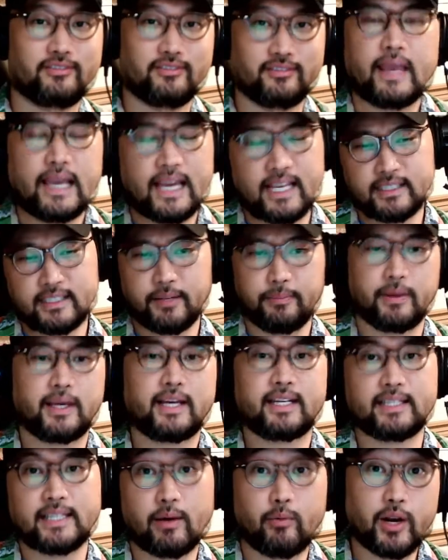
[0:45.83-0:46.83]
Is it
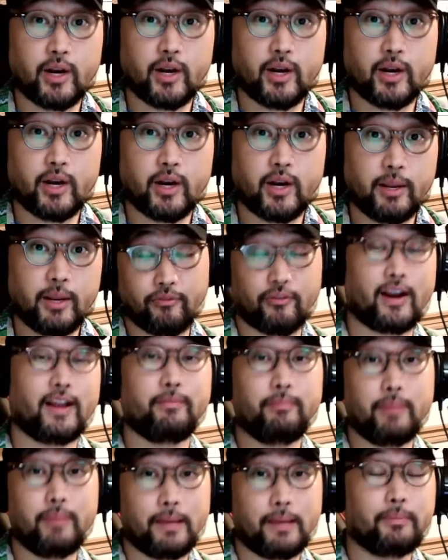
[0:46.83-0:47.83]
because I want to befriend
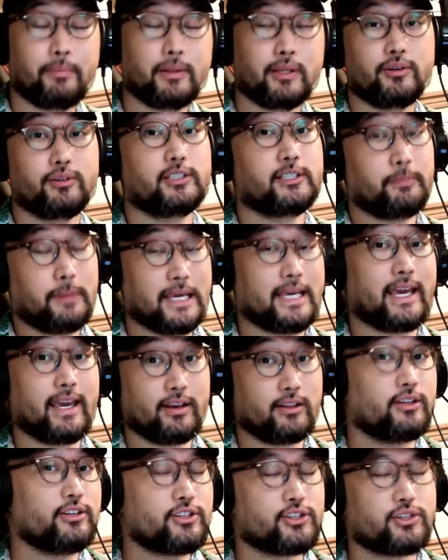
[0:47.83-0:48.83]
people who speak
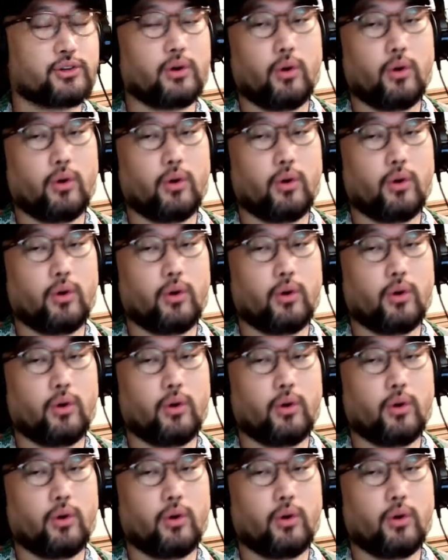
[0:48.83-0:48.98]
English?